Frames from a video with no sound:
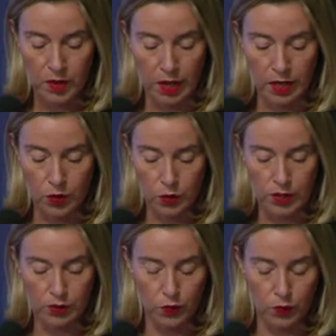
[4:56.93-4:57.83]
I know
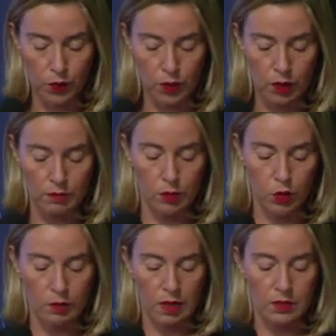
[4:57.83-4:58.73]
that 4
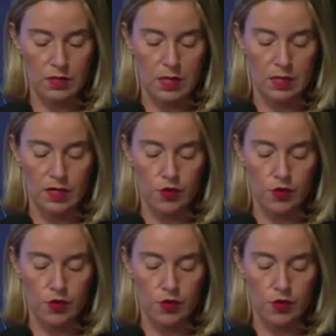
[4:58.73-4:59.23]
more member states